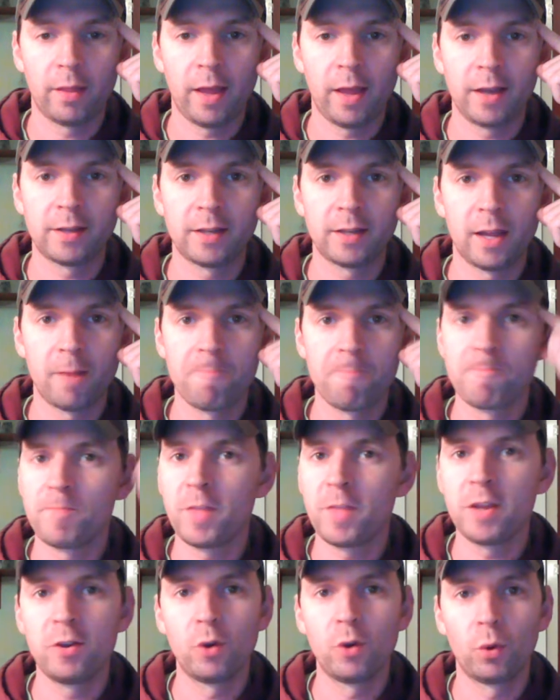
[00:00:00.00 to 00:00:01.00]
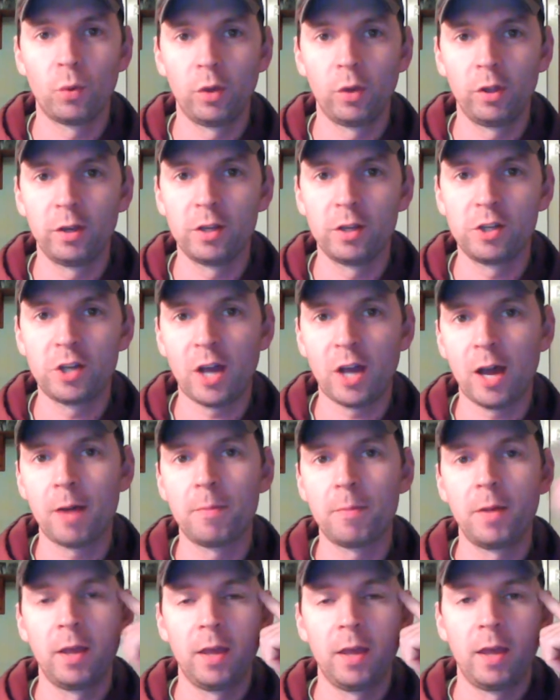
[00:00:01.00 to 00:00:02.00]
I said, they do a really good
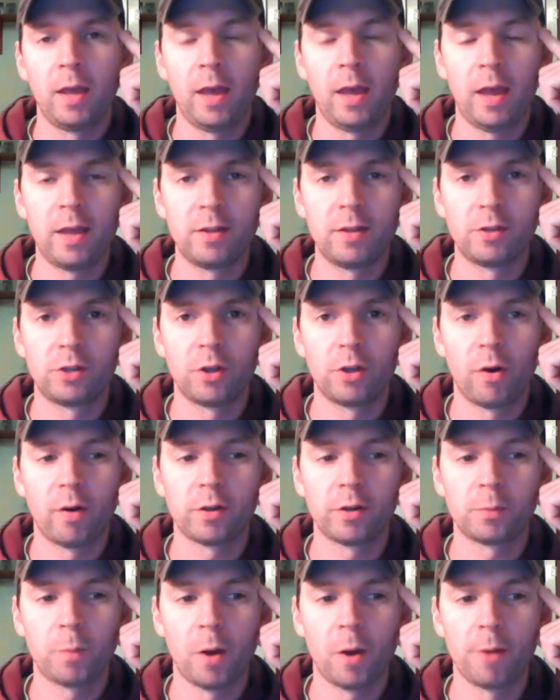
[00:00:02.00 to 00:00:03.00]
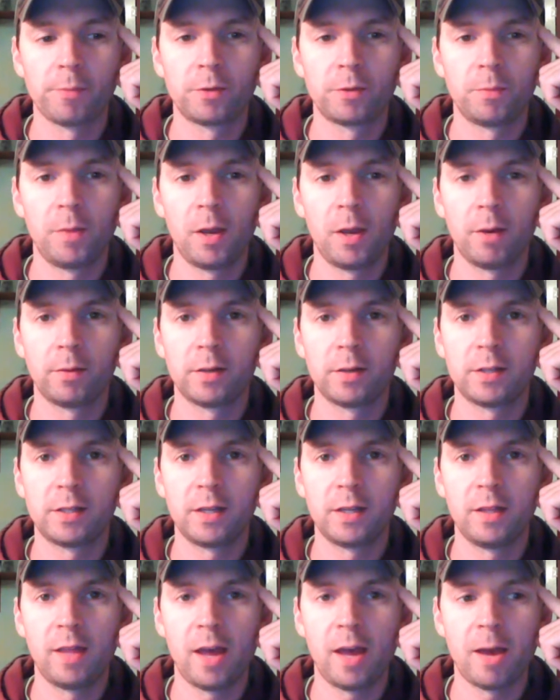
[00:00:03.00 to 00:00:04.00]
job. And so I was pumped to be able to
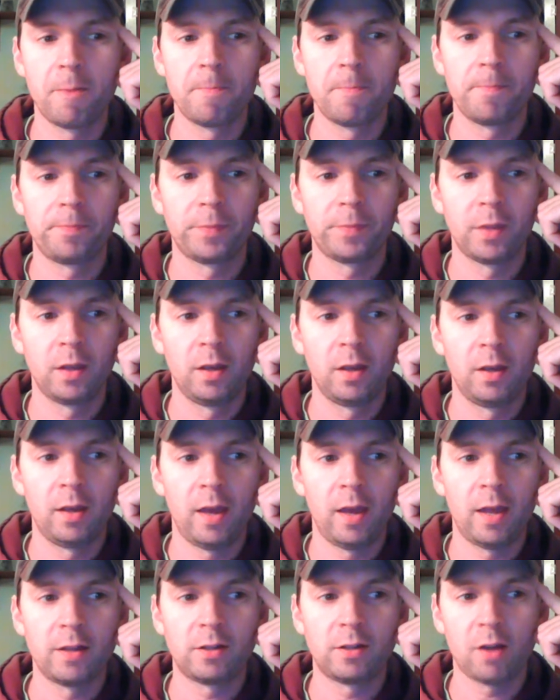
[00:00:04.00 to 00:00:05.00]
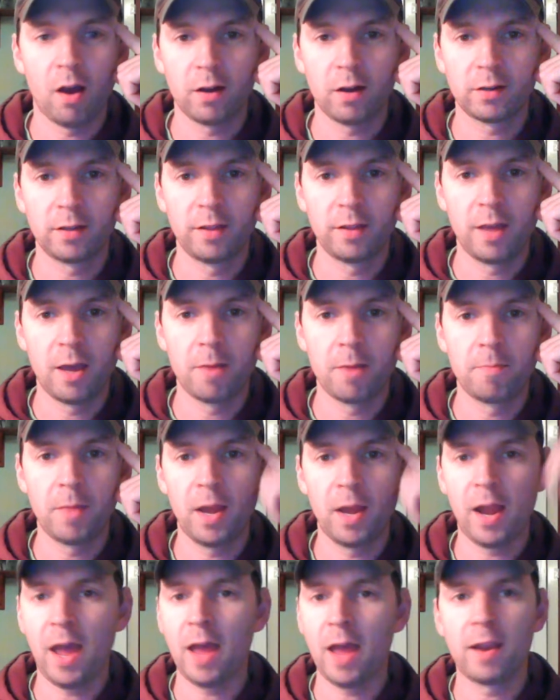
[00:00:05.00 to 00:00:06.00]
see them and talk to them.
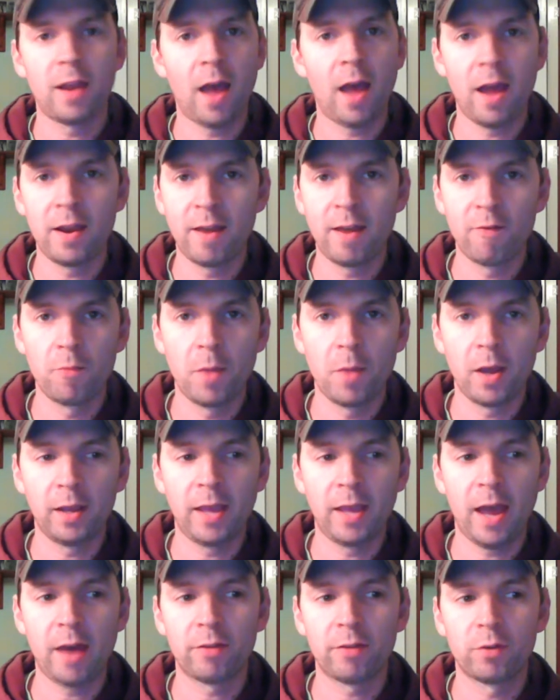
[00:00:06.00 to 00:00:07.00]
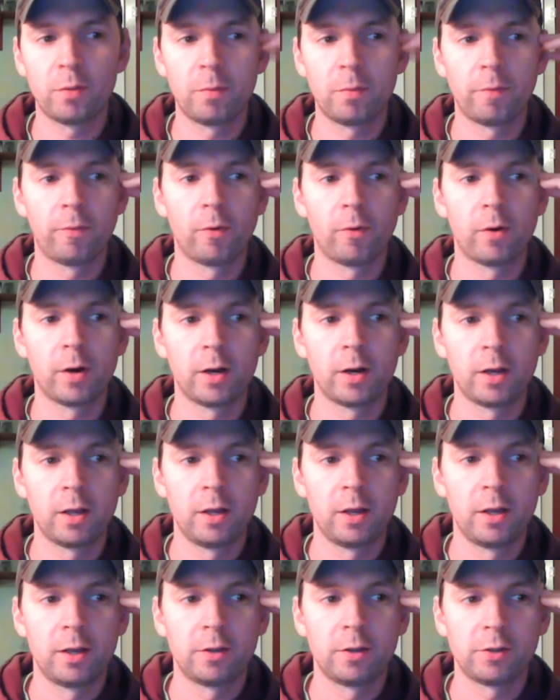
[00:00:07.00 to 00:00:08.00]
And I never met Catherine before.
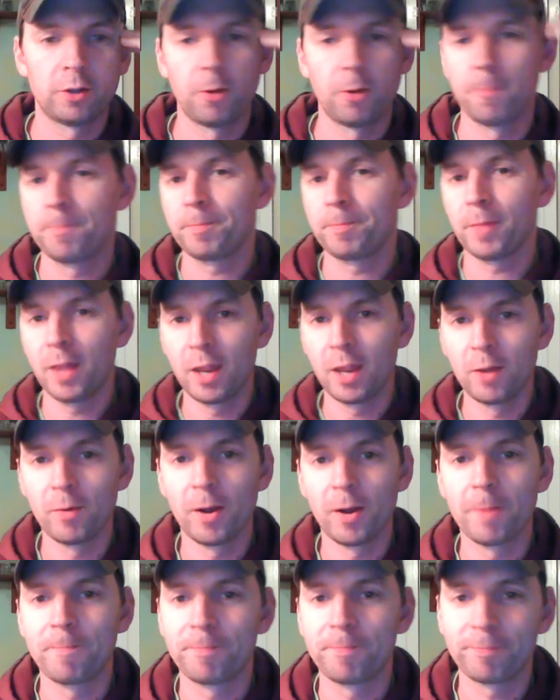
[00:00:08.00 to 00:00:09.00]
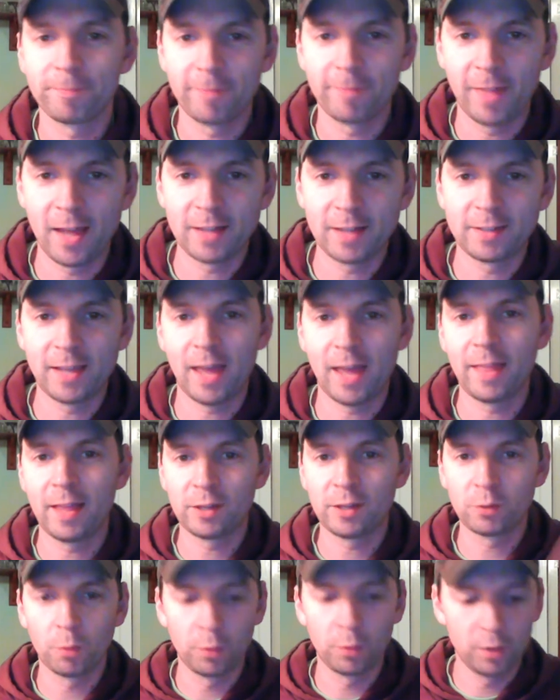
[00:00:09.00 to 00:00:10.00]
So anyway, that's that.
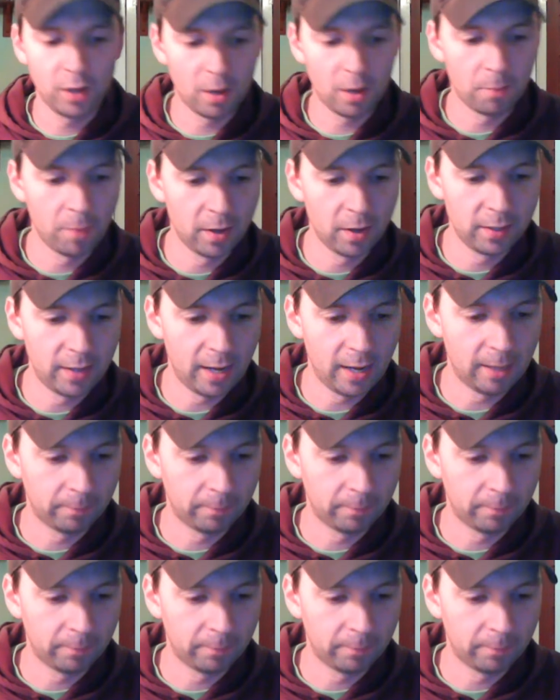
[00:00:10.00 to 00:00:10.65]
That's what we did on Monday.